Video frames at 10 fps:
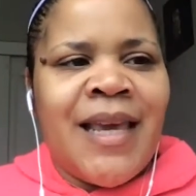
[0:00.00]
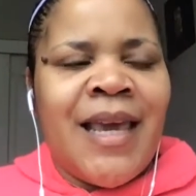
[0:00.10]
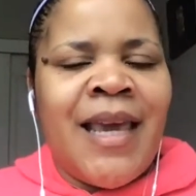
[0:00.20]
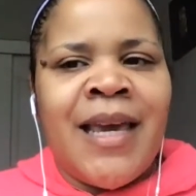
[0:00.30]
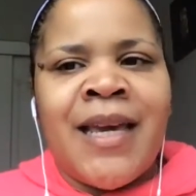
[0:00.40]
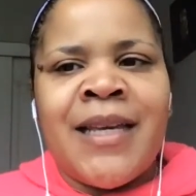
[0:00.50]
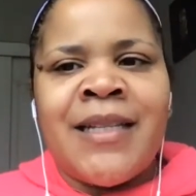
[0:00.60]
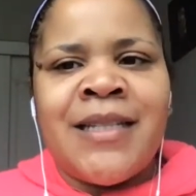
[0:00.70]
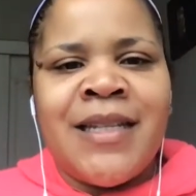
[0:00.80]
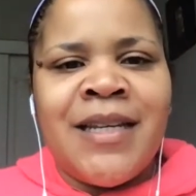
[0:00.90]

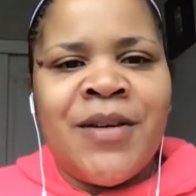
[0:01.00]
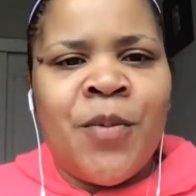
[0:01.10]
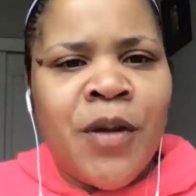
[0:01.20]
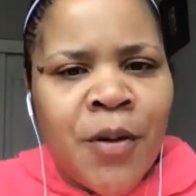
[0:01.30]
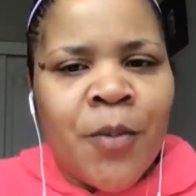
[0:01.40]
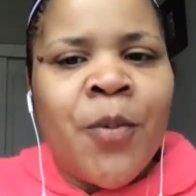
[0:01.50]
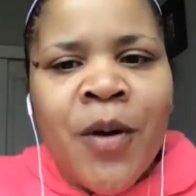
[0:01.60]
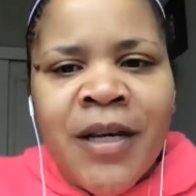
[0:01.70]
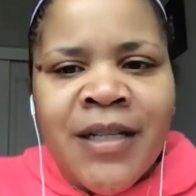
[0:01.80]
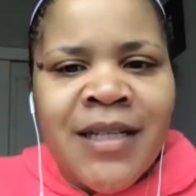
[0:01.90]
And we don't
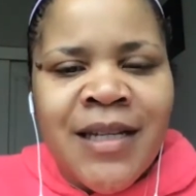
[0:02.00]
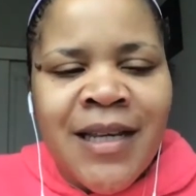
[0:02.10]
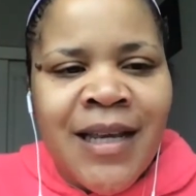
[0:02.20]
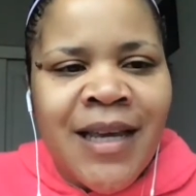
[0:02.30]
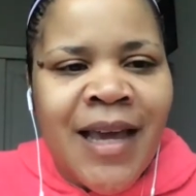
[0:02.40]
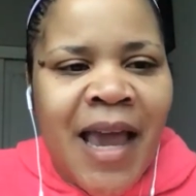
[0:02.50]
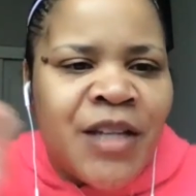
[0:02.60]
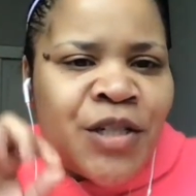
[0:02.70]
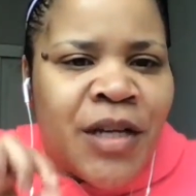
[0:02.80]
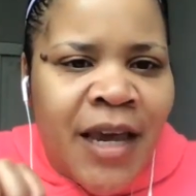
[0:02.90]
want
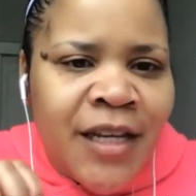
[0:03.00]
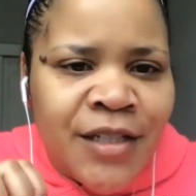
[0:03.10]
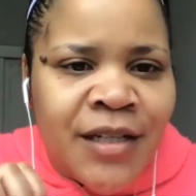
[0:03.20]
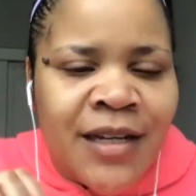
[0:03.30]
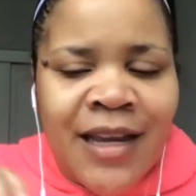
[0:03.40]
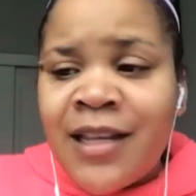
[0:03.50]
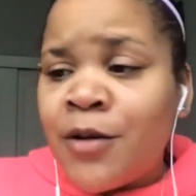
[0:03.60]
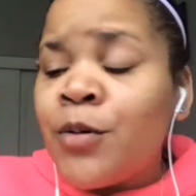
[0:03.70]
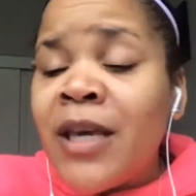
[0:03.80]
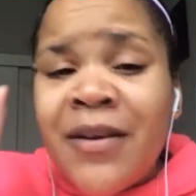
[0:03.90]
education. And then he
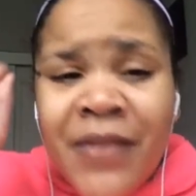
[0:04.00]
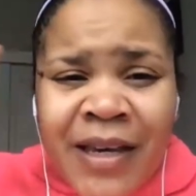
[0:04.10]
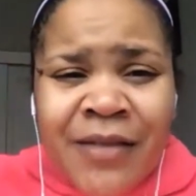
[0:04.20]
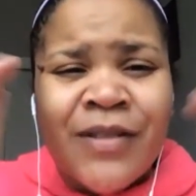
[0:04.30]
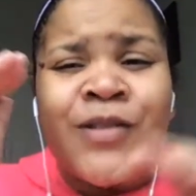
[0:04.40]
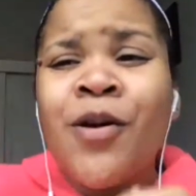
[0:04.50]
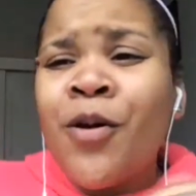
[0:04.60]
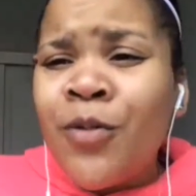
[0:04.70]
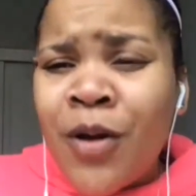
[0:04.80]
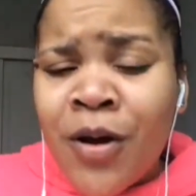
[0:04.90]
even gives this
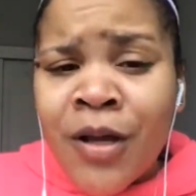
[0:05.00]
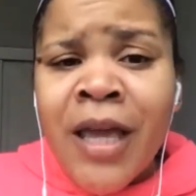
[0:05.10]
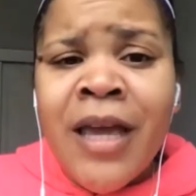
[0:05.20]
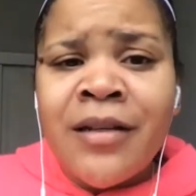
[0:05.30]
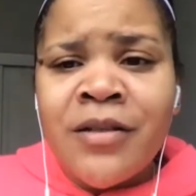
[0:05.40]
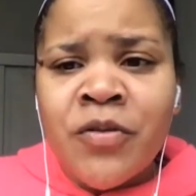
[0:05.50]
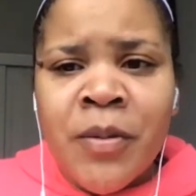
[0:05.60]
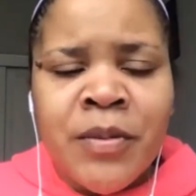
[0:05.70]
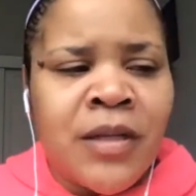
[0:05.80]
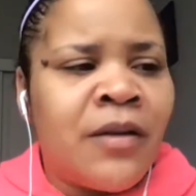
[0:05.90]
whole long
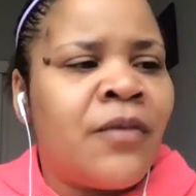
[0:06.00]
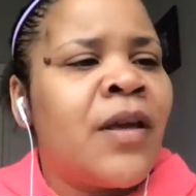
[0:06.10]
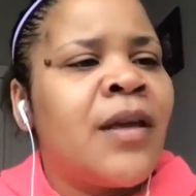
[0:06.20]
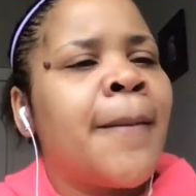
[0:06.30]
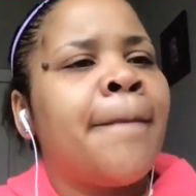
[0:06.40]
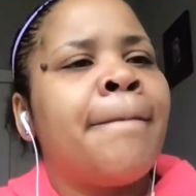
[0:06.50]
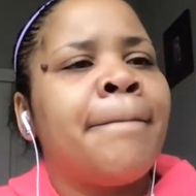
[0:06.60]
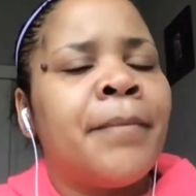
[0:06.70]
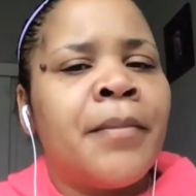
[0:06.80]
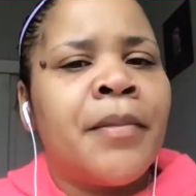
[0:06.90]
description of,
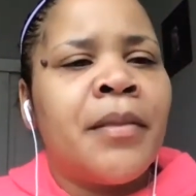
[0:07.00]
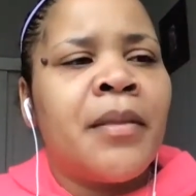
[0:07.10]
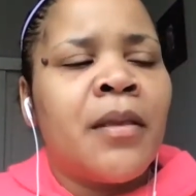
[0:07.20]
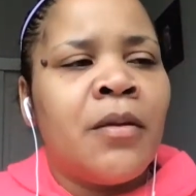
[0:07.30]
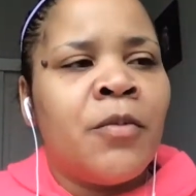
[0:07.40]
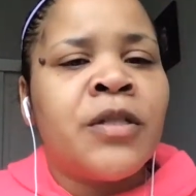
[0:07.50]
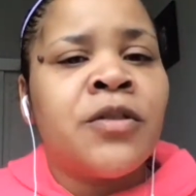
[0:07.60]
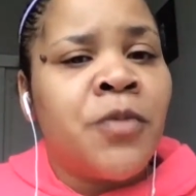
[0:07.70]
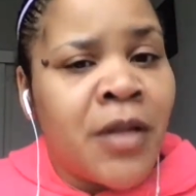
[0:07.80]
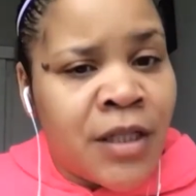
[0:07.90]
which
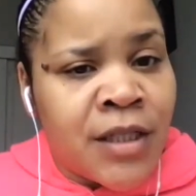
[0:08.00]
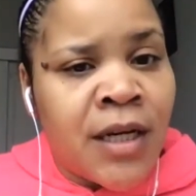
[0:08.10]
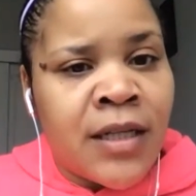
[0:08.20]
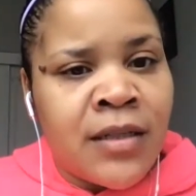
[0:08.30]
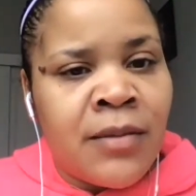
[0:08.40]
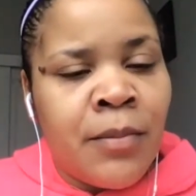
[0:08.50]
is really shade to Du